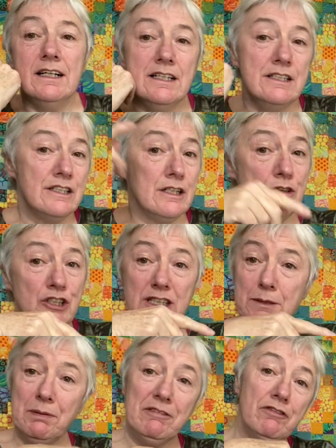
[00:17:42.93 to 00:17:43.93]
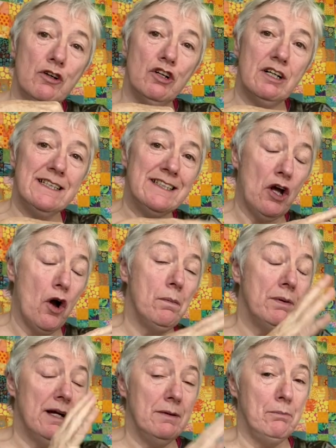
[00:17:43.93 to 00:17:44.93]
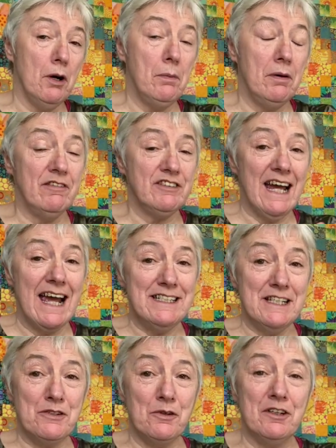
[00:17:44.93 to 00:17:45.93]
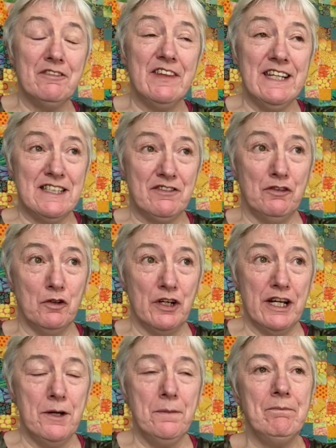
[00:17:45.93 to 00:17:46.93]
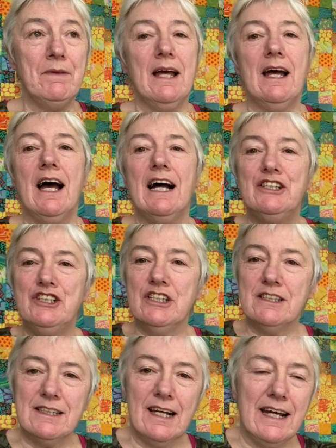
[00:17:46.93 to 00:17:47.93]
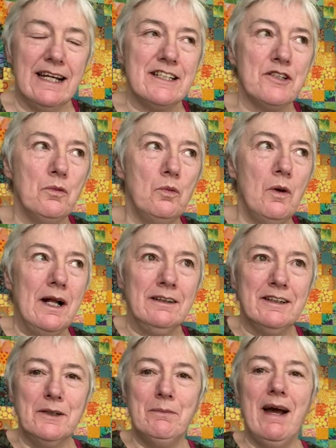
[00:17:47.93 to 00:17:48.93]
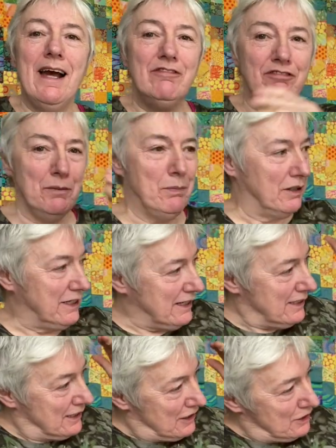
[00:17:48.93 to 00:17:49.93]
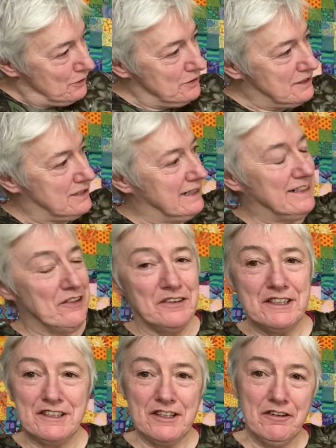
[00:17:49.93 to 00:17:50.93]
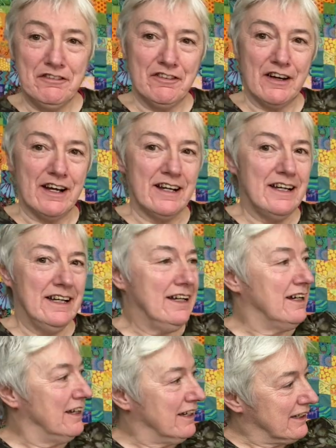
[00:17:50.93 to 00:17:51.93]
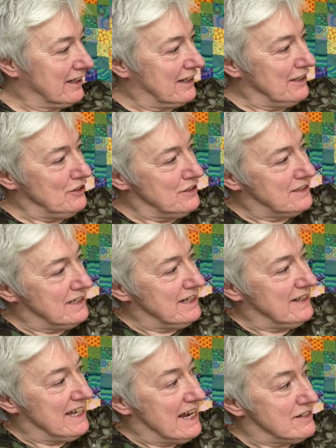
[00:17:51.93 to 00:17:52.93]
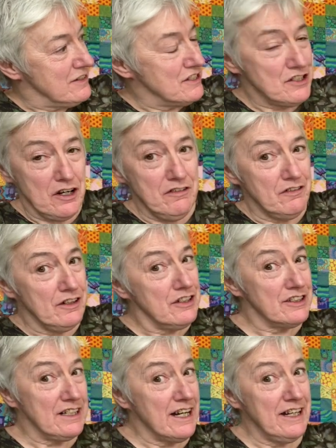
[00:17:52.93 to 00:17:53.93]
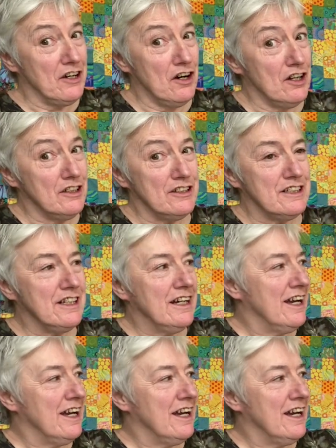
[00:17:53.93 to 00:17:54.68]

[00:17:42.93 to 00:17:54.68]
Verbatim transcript: So just before I stop and pop off to edit all of this for you, I'd just like to welcome everybody who's sitting on the sofa. Can you see the end of the sofa? Because I can't.